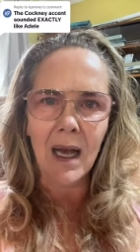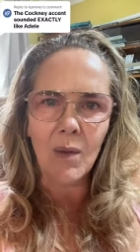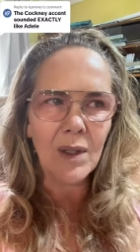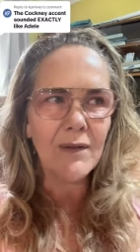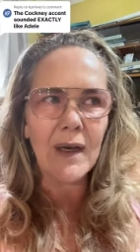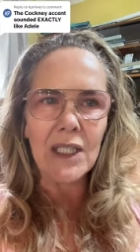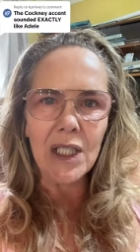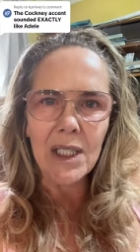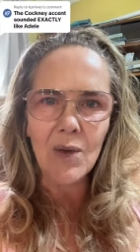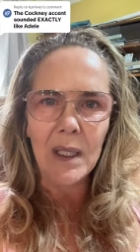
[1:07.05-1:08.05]
What the fuck is she
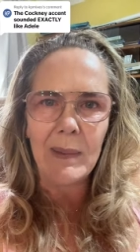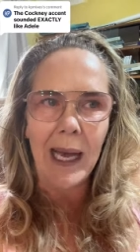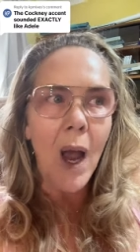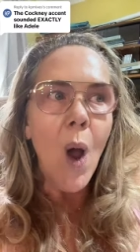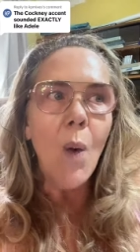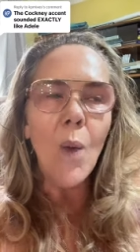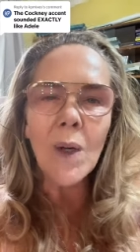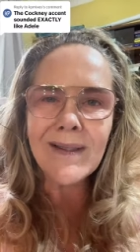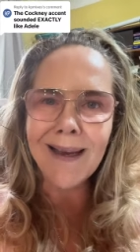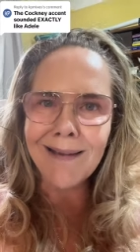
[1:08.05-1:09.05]
talking about?
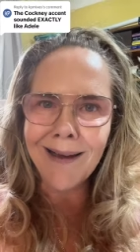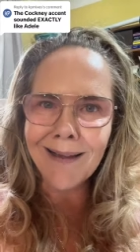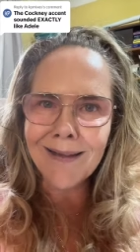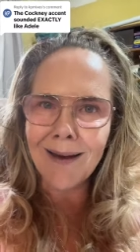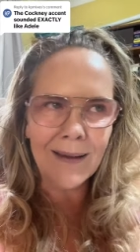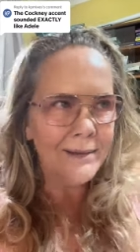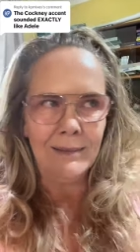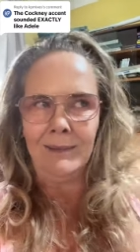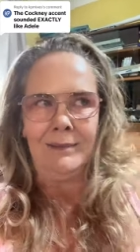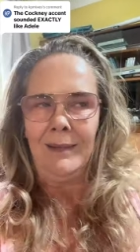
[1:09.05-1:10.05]
What a nutter.
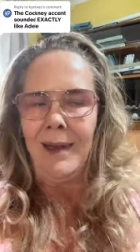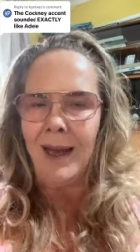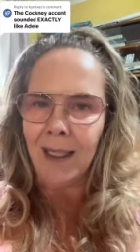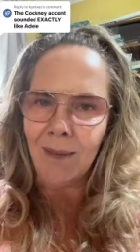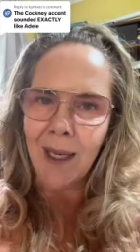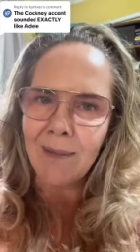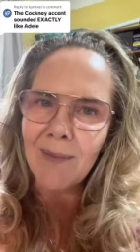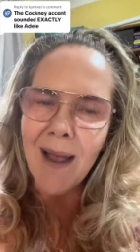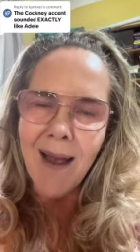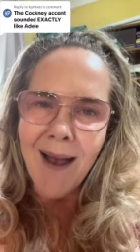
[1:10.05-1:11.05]
Anyway,
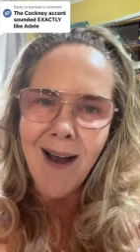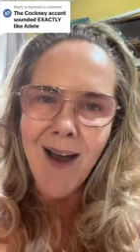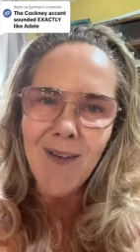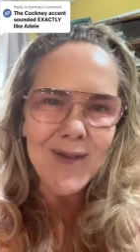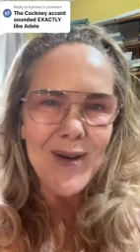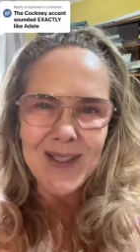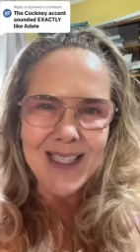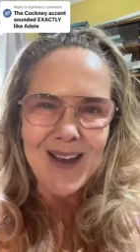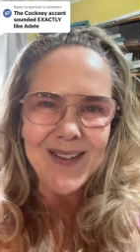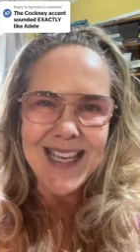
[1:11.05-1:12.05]
I thought I'd just
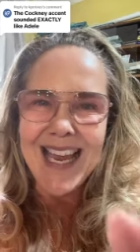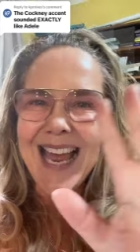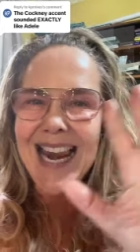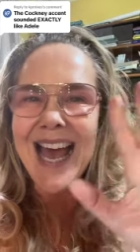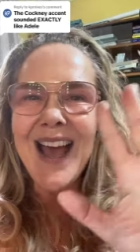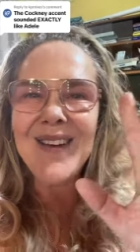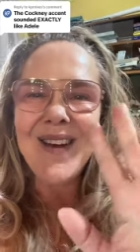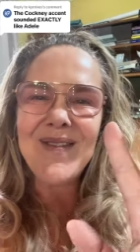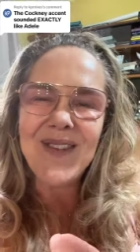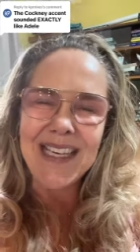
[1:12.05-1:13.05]
come and say hello
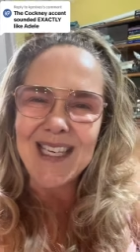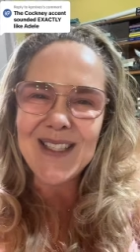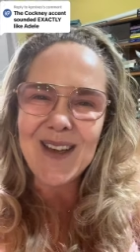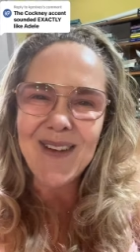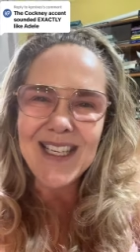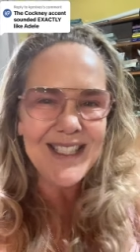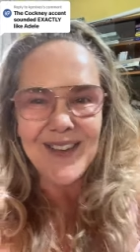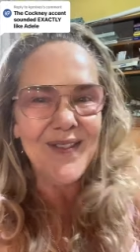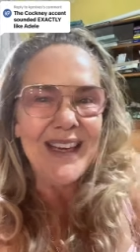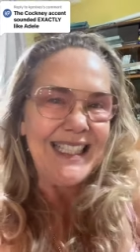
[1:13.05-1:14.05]
and thank you so much to
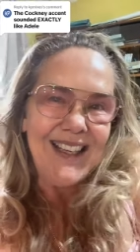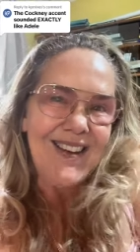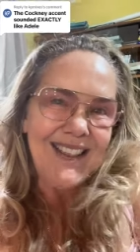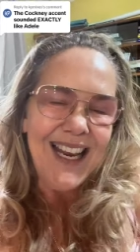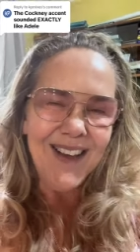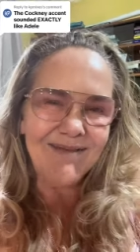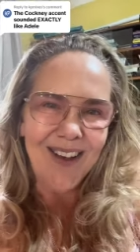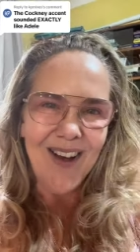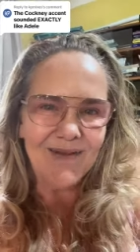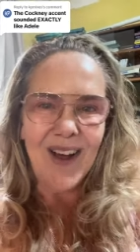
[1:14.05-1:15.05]
think that, you know,
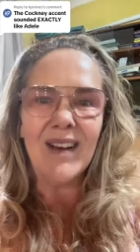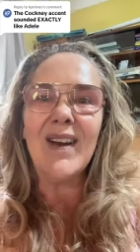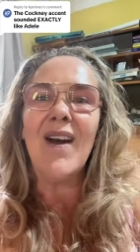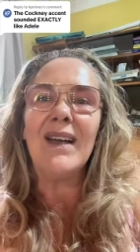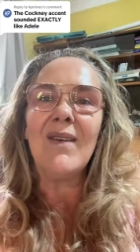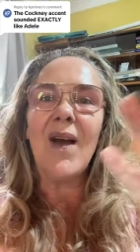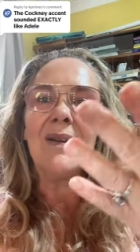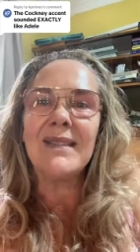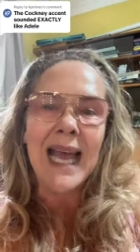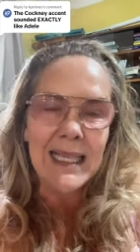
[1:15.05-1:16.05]
I
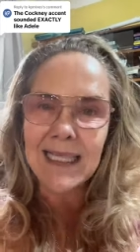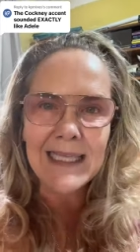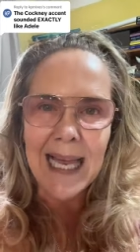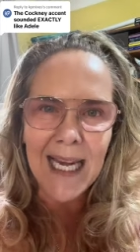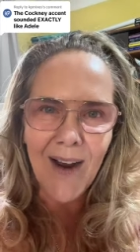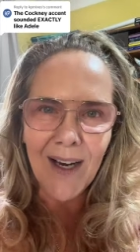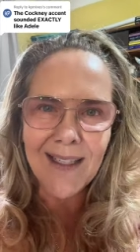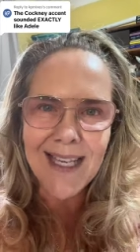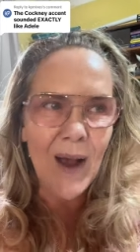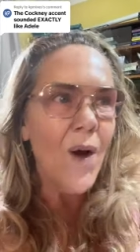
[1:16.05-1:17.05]
sound exactly like
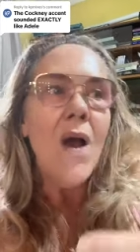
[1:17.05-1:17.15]
Adele.